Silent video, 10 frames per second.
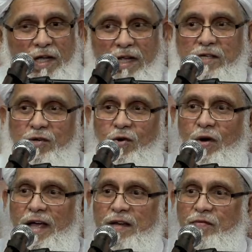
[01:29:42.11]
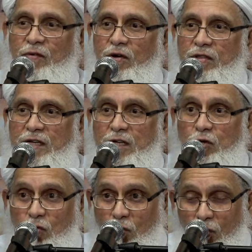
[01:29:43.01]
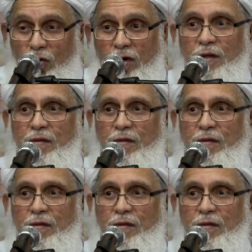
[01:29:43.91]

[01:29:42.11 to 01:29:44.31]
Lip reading: he to go any further, the Noor